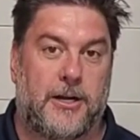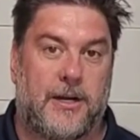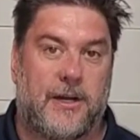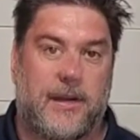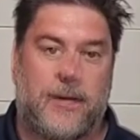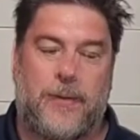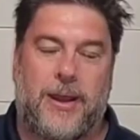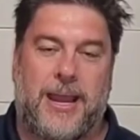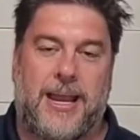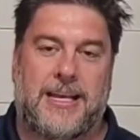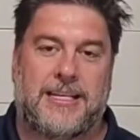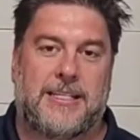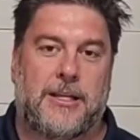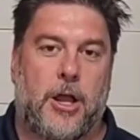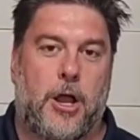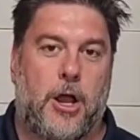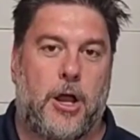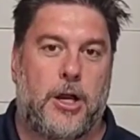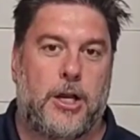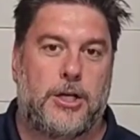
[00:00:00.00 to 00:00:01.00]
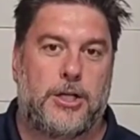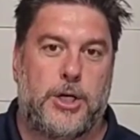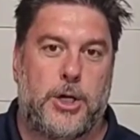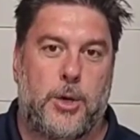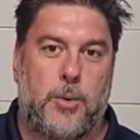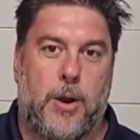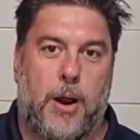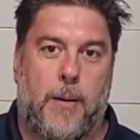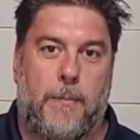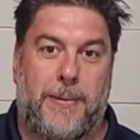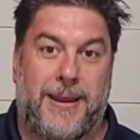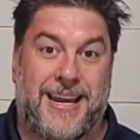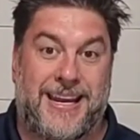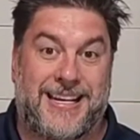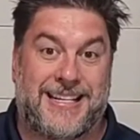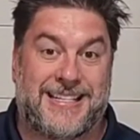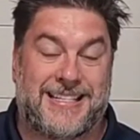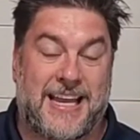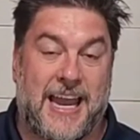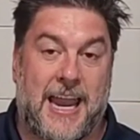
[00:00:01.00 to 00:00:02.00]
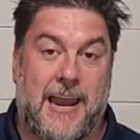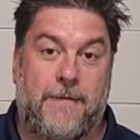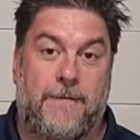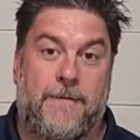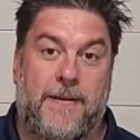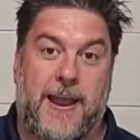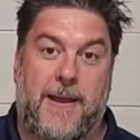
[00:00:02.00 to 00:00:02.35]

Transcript: Anyway, as long as you are being safe